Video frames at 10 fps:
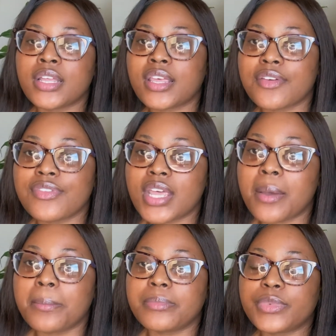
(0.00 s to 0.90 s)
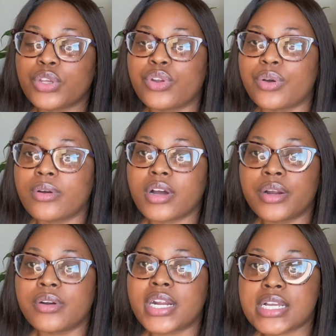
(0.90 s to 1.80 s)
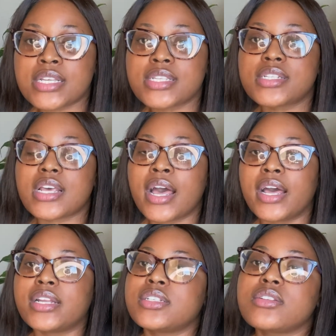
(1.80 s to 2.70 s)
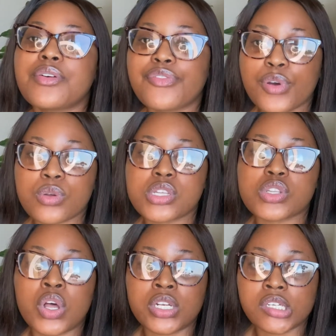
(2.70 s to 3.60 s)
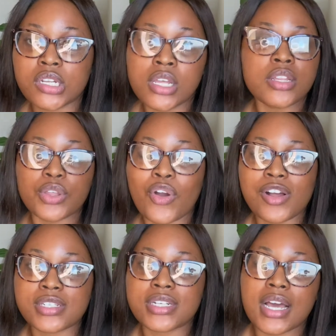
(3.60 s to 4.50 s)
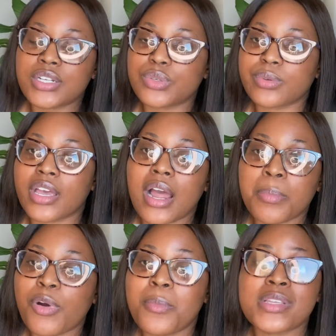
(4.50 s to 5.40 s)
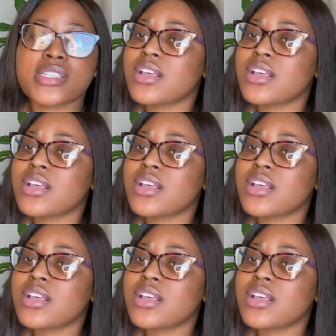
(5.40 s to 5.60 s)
give them, you know, a rest and focus on the cotton underwear. I promise.